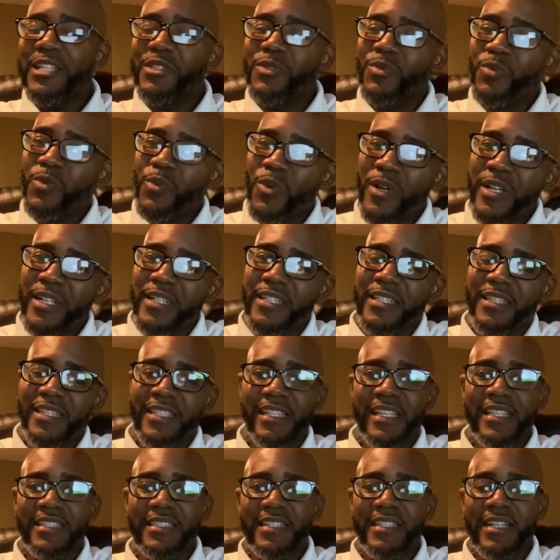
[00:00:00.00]
one of the
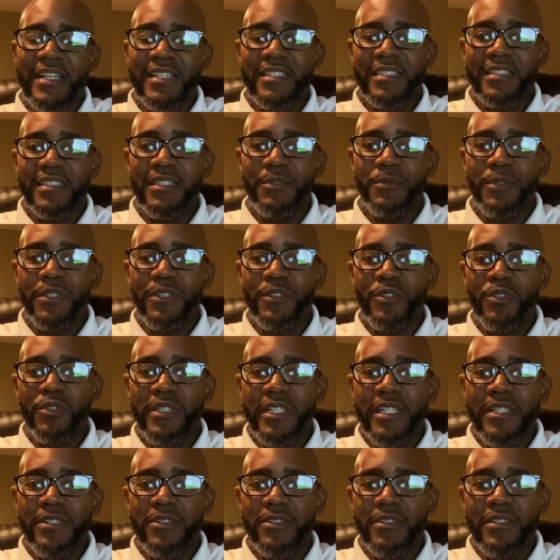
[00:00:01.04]
things that I see with new
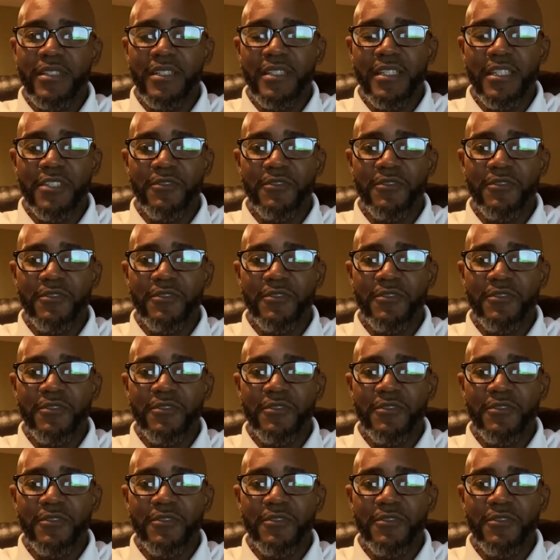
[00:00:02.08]
teachers in this